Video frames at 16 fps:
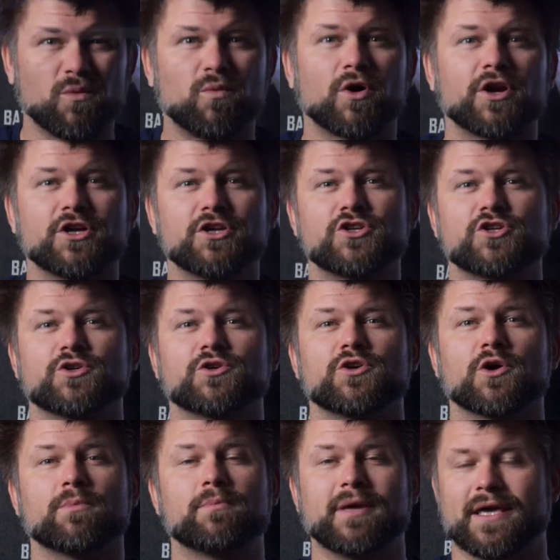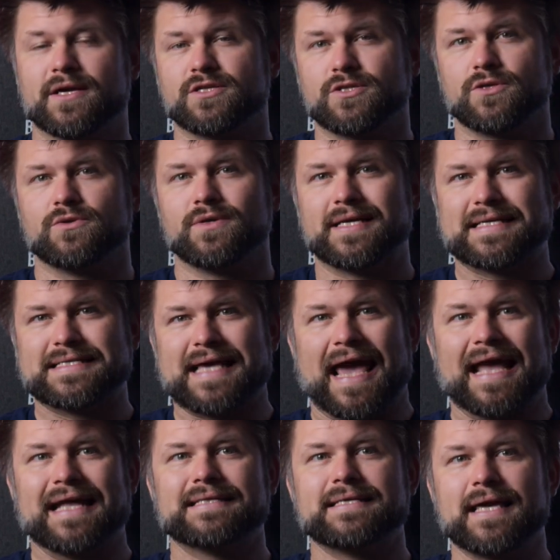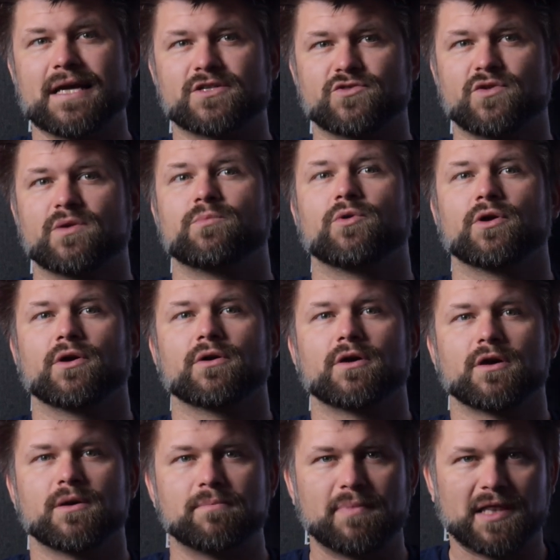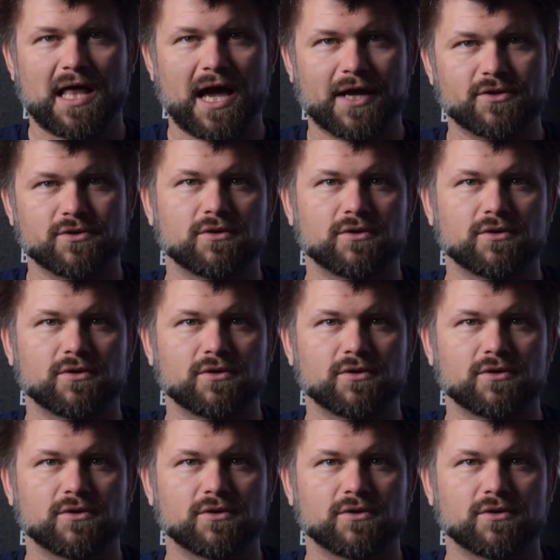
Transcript: want to ensure your PSU is ATX 3.0 compliant,